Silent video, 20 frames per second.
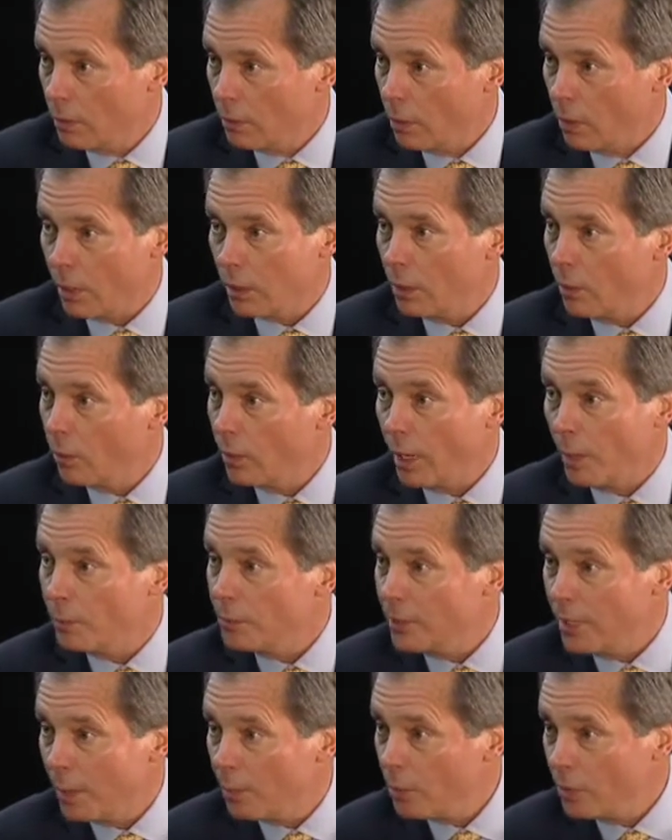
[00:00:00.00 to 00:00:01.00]
are going
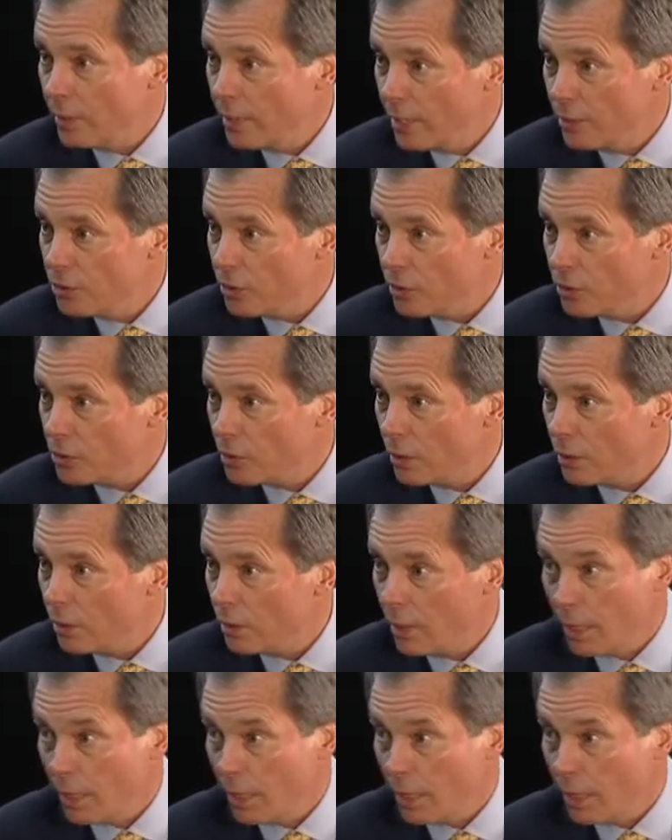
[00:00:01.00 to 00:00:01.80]
up double digits,